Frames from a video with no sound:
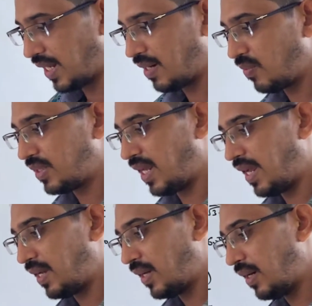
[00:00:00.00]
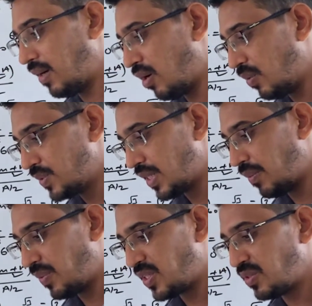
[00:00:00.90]
Calculate the angle of
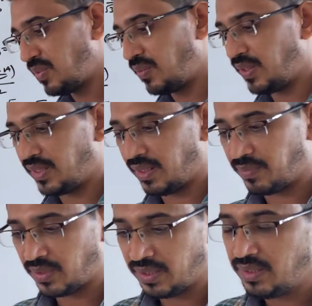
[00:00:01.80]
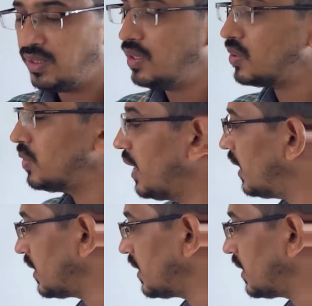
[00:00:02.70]
separation between them. Okay, so they are